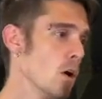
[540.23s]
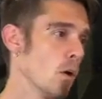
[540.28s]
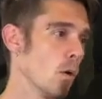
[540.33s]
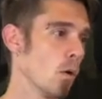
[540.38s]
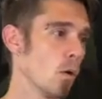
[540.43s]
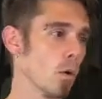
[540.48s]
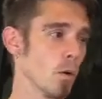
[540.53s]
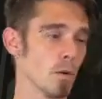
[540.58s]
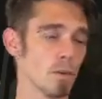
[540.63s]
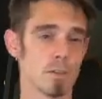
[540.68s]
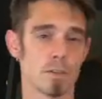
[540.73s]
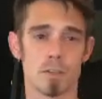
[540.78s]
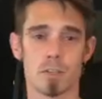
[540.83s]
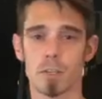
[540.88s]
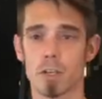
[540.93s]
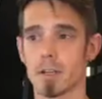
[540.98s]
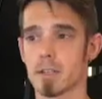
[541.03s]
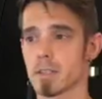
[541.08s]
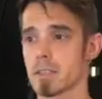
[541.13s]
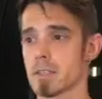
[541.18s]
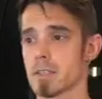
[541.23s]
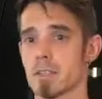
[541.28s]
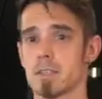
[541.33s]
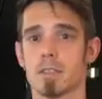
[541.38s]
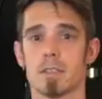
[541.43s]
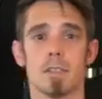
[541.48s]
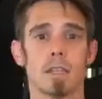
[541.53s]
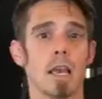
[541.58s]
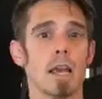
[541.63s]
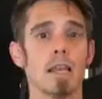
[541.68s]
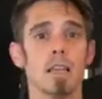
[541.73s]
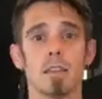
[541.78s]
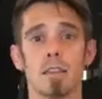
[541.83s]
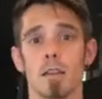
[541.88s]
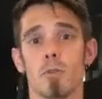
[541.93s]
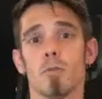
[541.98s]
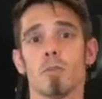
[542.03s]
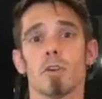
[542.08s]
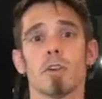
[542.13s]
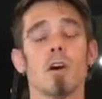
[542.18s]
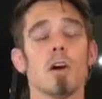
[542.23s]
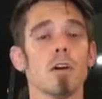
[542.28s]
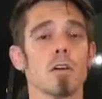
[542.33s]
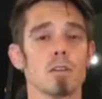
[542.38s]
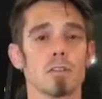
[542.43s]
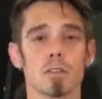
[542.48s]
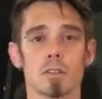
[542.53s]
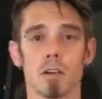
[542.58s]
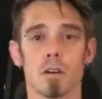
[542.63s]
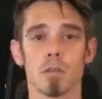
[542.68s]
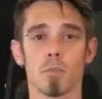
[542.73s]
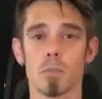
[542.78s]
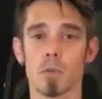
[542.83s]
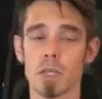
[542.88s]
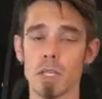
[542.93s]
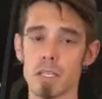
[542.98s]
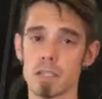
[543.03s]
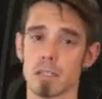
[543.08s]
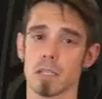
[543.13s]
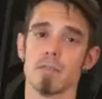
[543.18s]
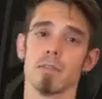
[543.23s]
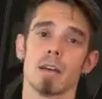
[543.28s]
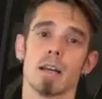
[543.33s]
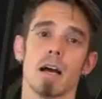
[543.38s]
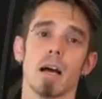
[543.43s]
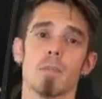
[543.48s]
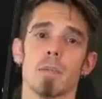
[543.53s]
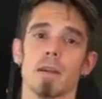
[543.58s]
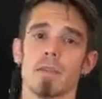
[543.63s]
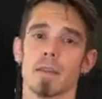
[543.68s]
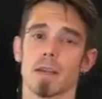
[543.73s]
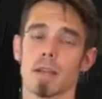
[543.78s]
or just anything with cars, please leave a comment in the